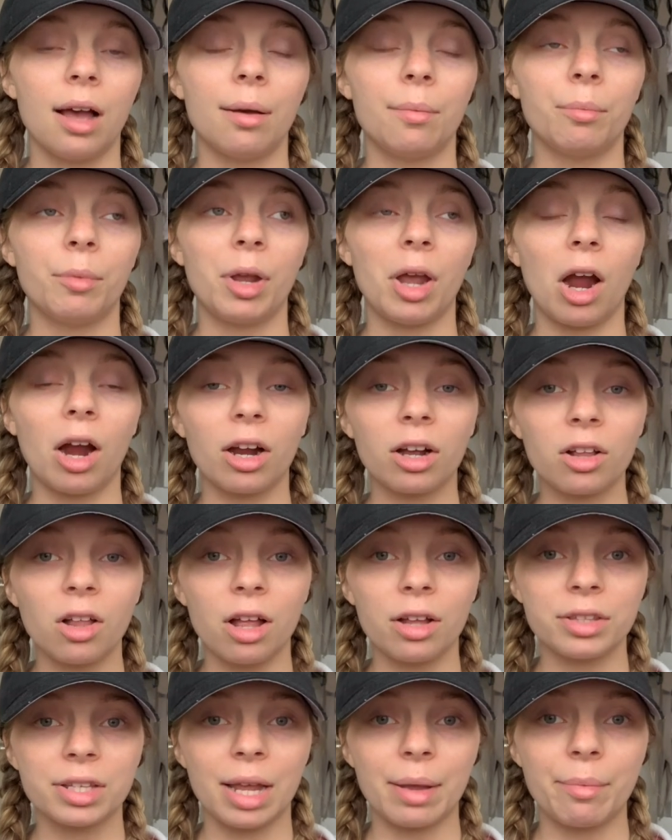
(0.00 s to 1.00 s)
We are
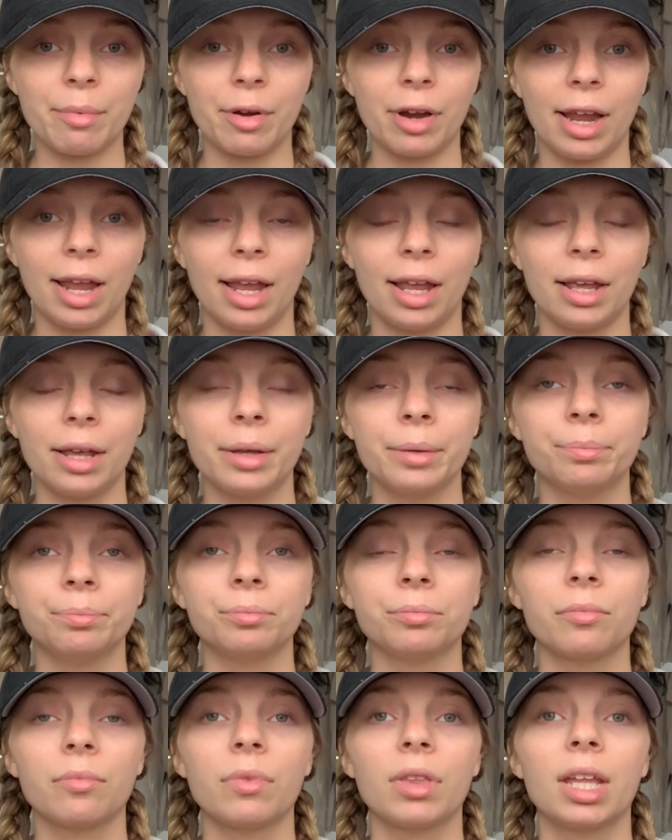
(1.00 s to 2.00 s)
cloth diapering,
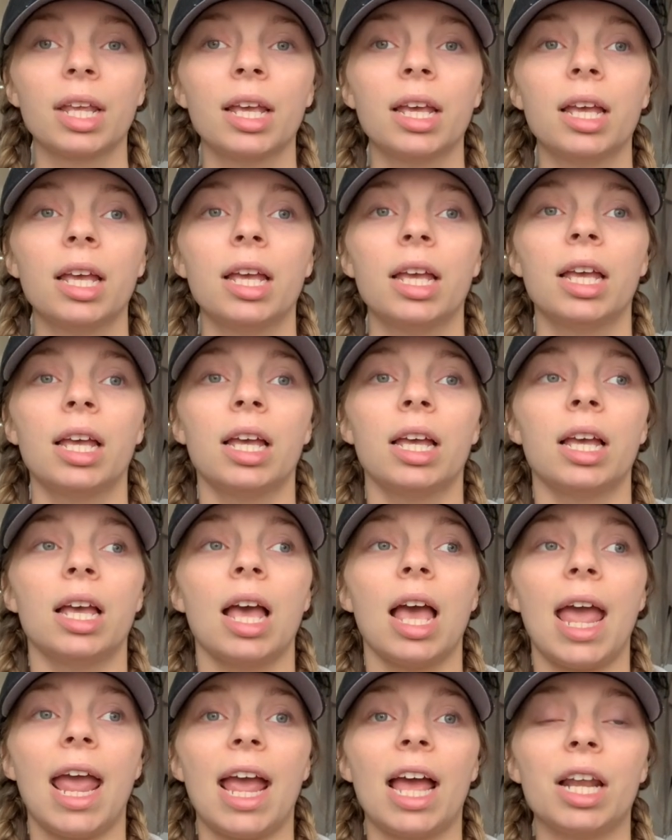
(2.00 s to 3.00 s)

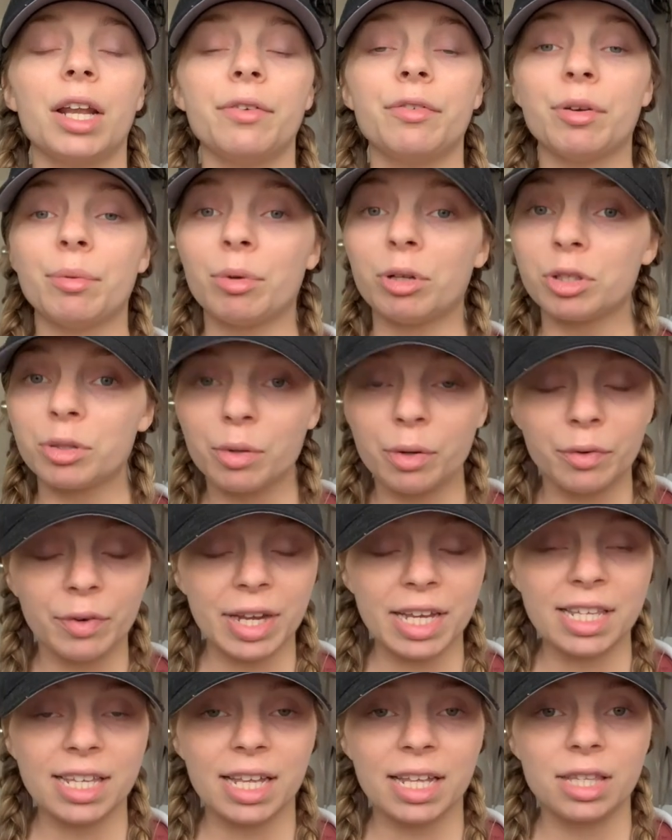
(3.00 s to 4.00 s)
and for multiple
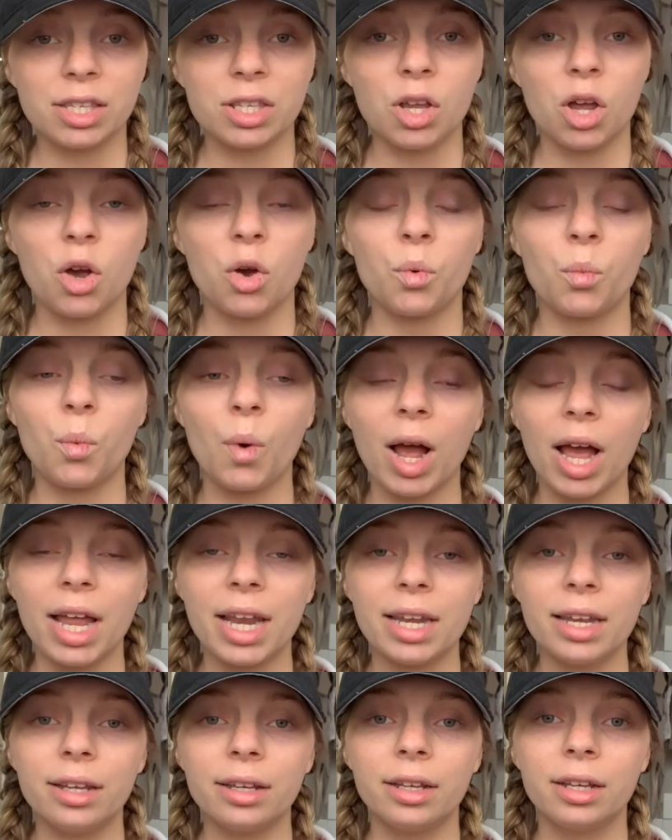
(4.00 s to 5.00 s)
reasons.
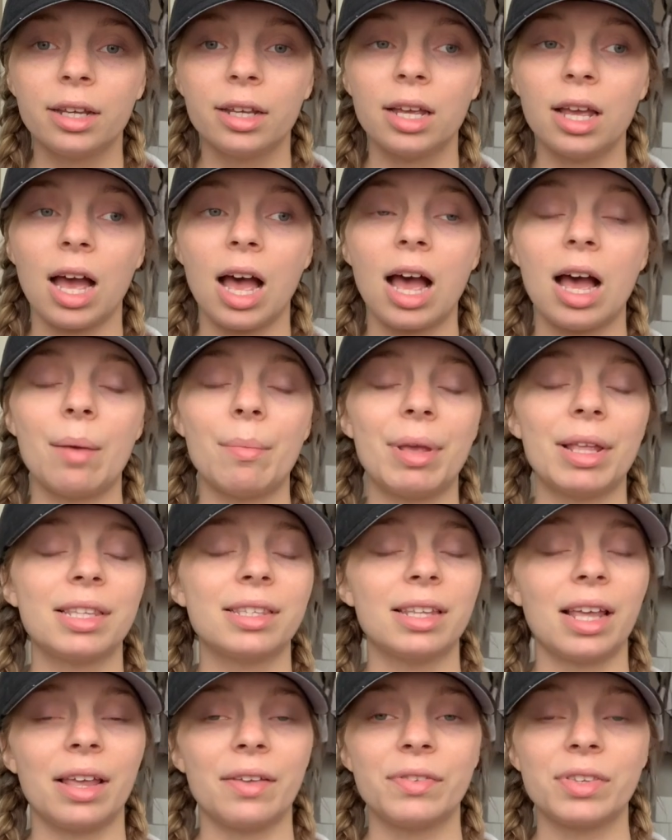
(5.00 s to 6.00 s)
One, it
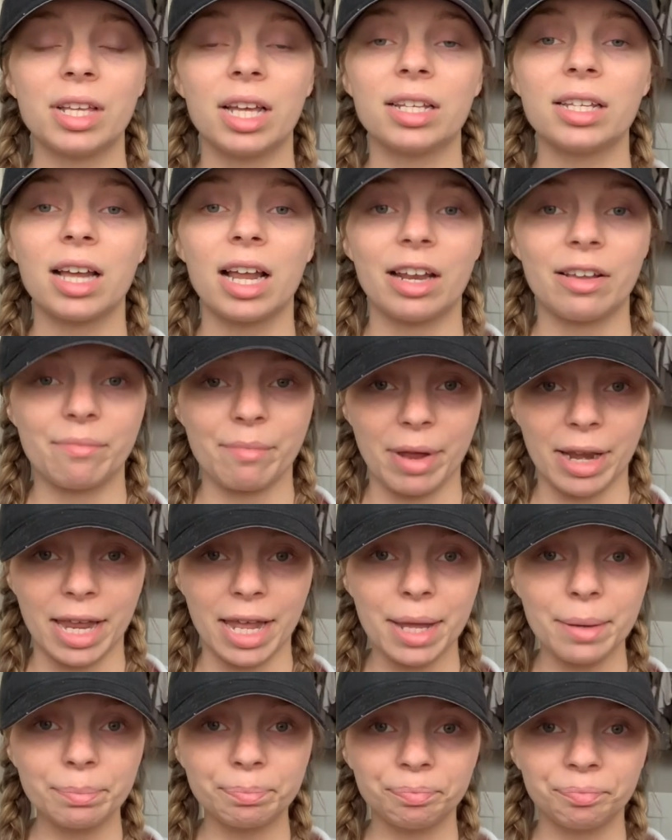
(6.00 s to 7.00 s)
saves a ton of
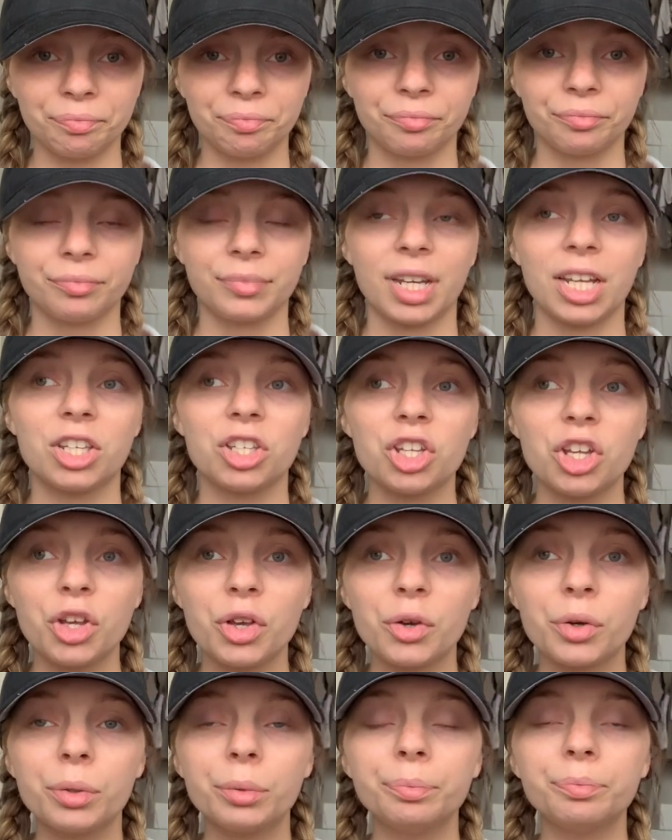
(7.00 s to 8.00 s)
money, and
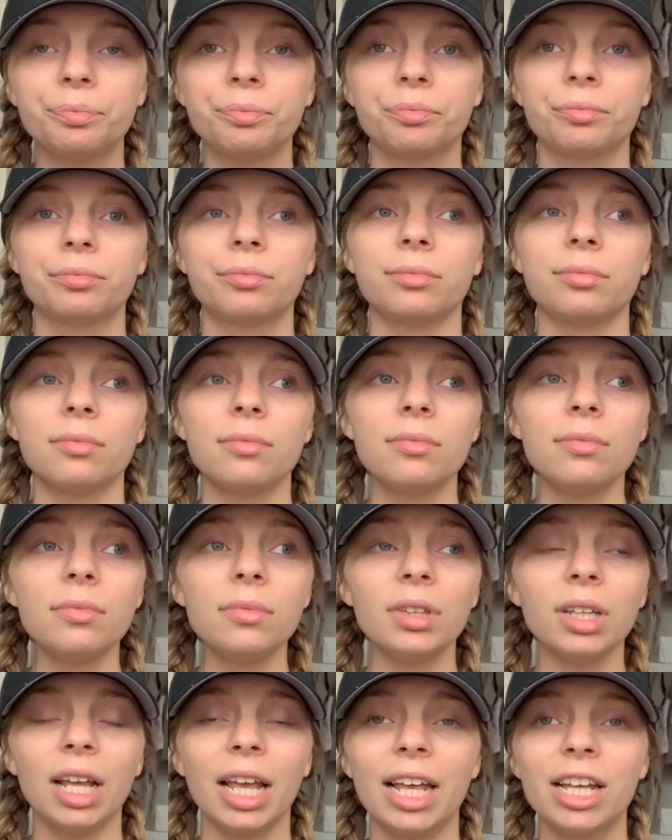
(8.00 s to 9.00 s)
two,
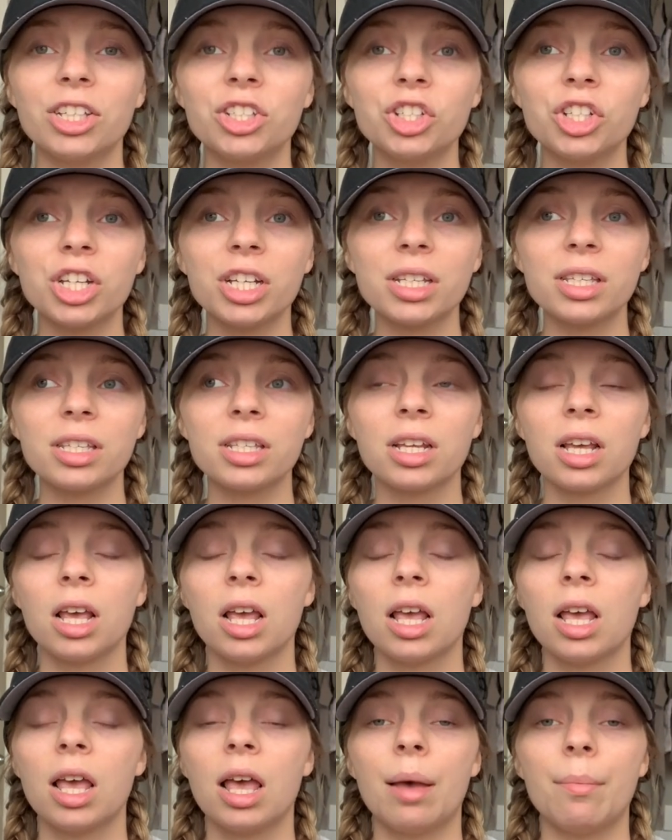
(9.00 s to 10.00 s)
it's just
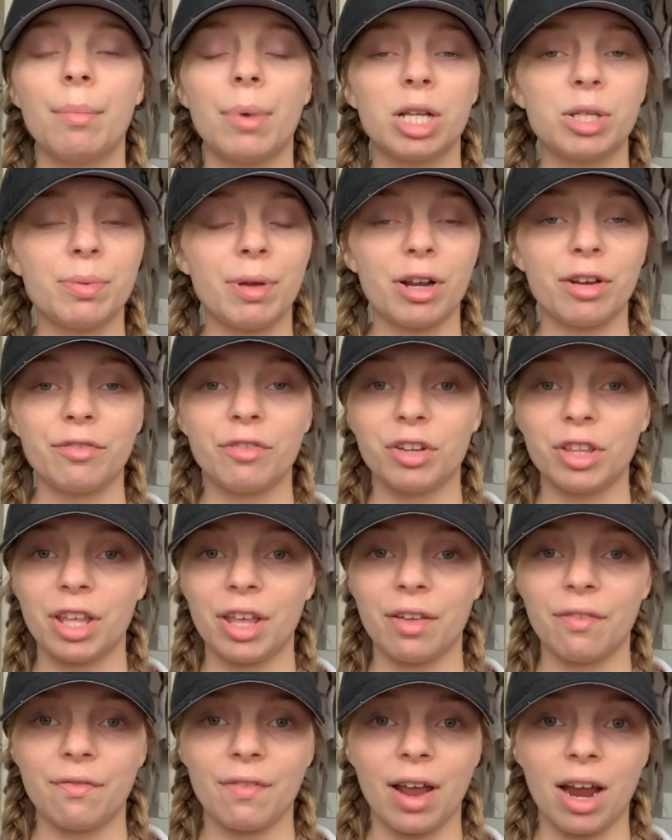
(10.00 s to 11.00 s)
much better for the
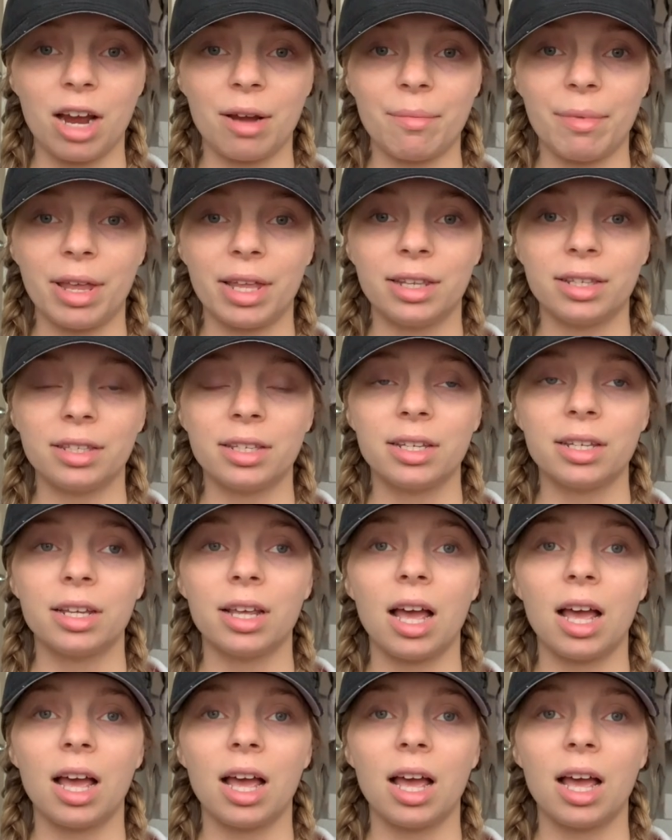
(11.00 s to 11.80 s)
environment.